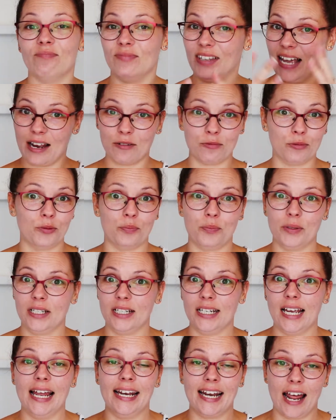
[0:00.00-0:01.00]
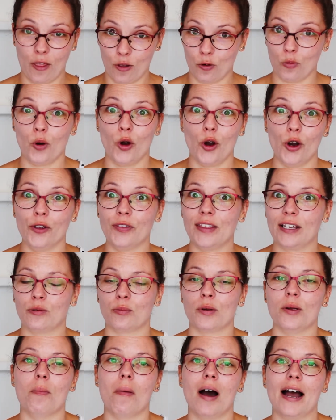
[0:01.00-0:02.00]
That would be another word
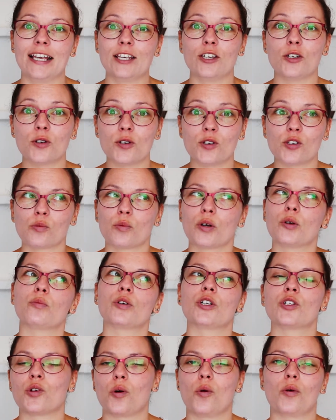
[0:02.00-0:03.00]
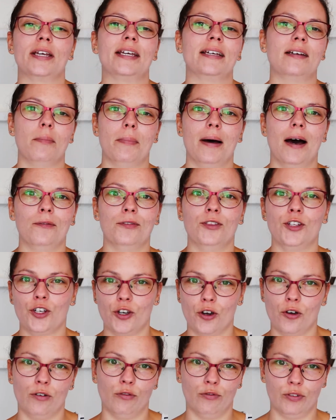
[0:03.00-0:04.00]
that we might use when we're talking
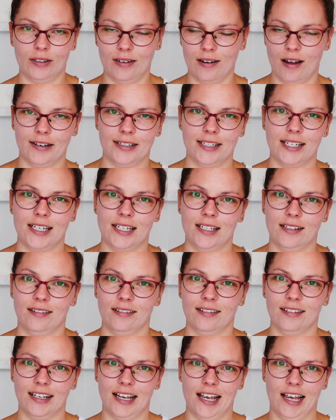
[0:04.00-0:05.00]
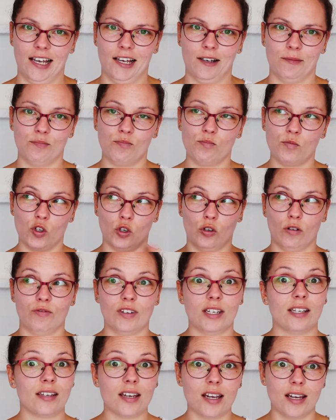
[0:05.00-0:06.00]
about the COVID-19
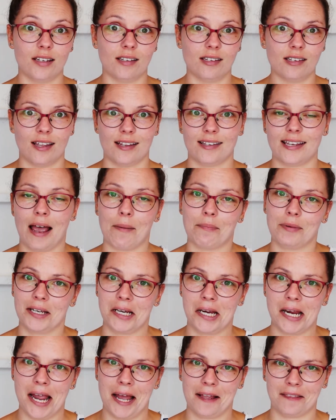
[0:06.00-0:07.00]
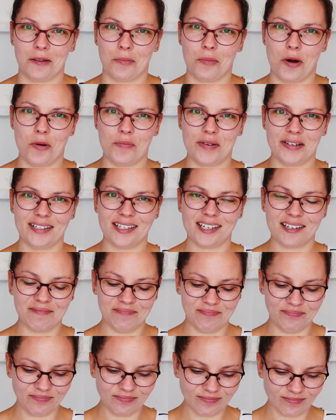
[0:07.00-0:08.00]
sort of disease that's happening at the
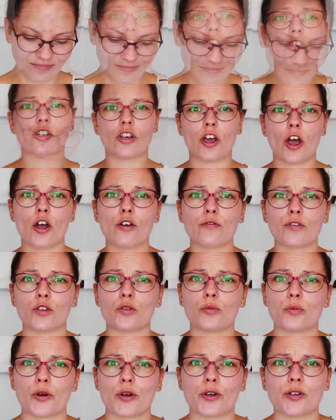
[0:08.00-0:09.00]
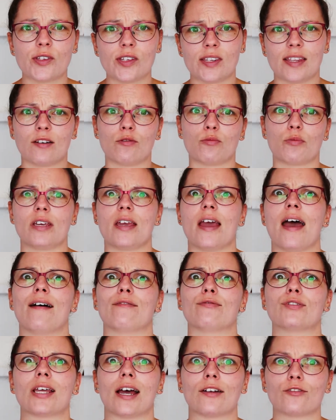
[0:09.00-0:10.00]
moment. Just to go over the words that we
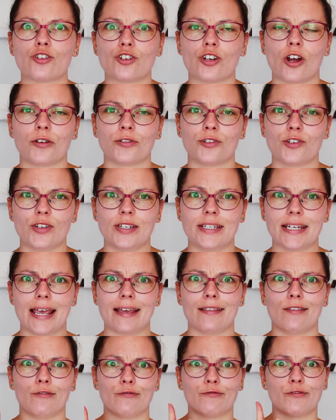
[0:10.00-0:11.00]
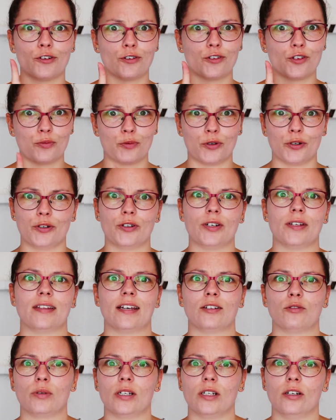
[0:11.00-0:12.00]
have touched on today, the first word
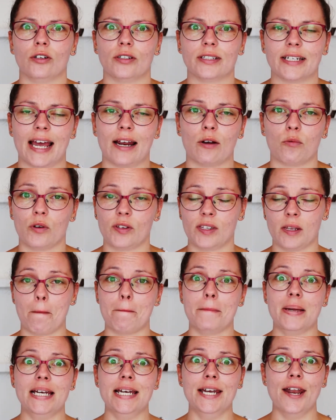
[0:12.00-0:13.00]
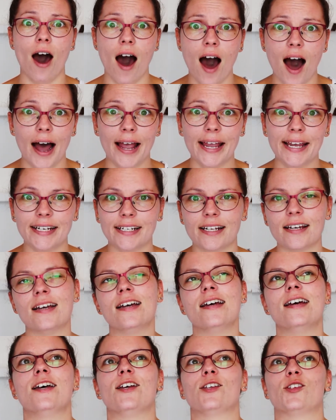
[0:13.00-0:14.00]
that we looked at was benign.
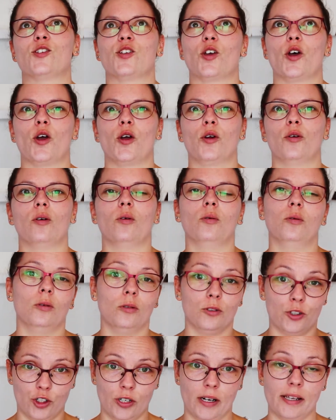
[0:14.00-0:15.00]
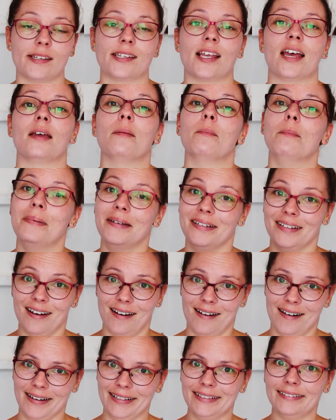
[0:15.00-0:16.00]
So, or should I say
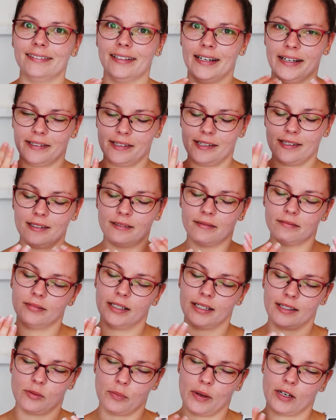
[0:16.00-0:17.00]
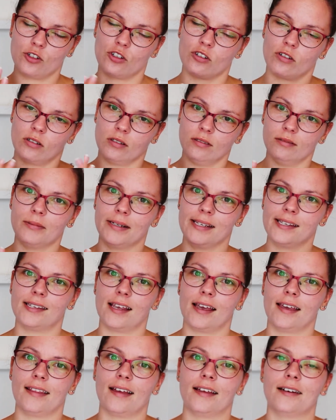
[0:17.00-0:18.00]
benign? Let's make sure we
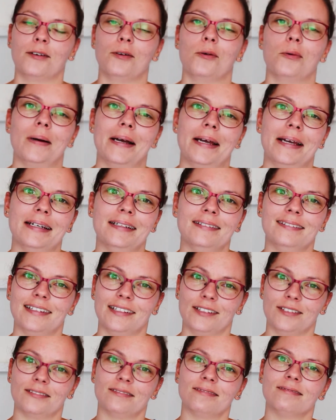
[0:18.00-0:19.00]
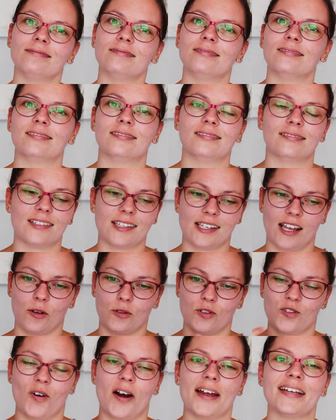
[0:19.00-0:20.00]
say that in a way that
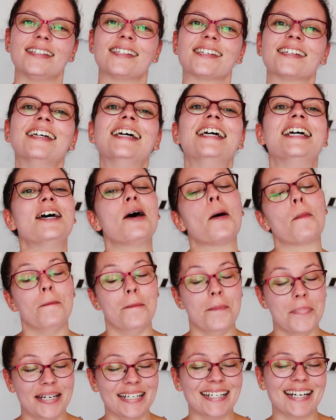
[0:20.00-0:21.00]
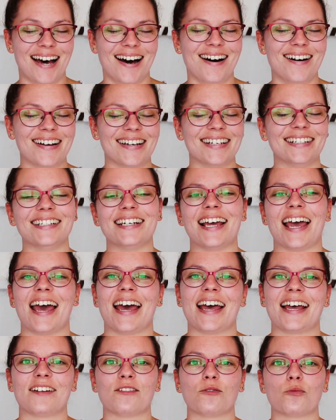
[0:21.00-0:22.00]
sounds right. Benign,
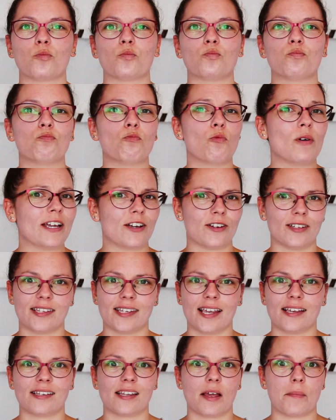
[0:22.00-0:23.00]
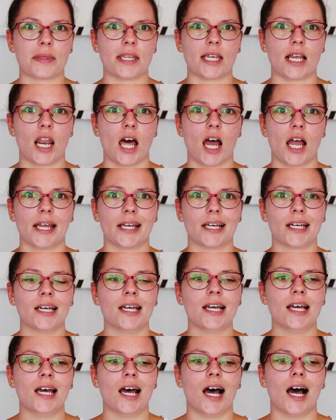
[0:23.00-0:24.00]
and we could say something like,
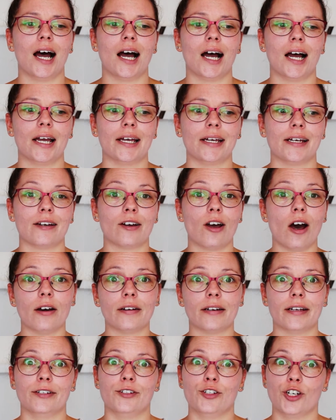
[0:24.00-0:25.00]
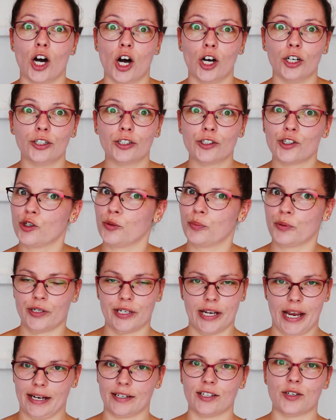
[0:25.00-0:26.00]
I got a dog to
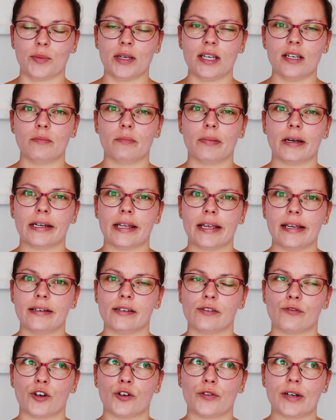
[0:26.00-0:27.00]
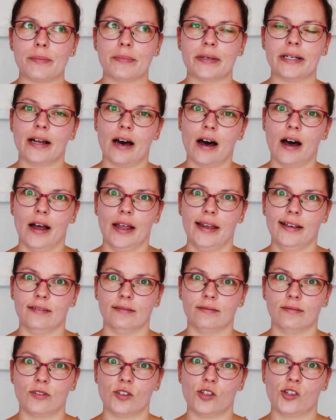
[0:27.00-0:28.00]
protect me, but he's very
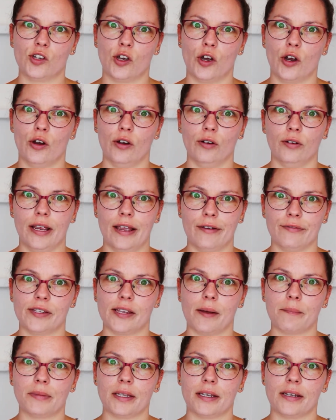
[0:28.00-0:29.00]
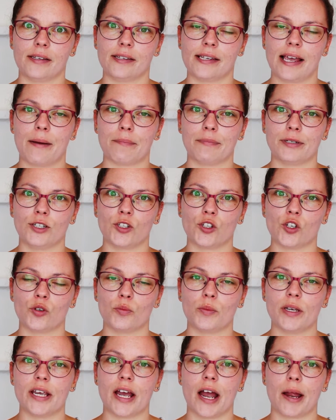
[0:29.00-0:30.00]
benign. So if something is happening to
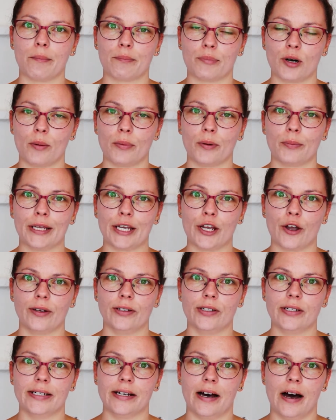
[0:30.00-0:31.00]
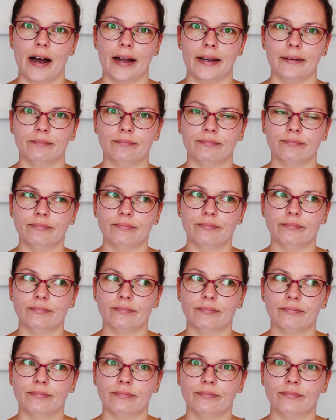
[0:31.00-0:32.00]
me, I'm probably going to die
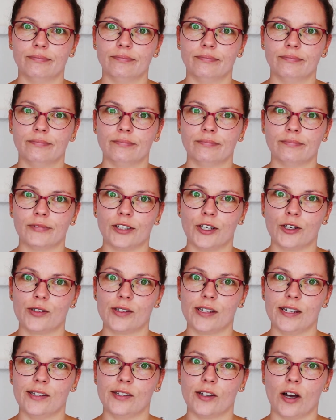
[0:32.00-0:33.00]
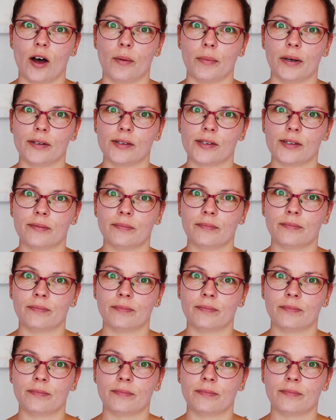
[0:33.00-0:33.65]
because he's harmless.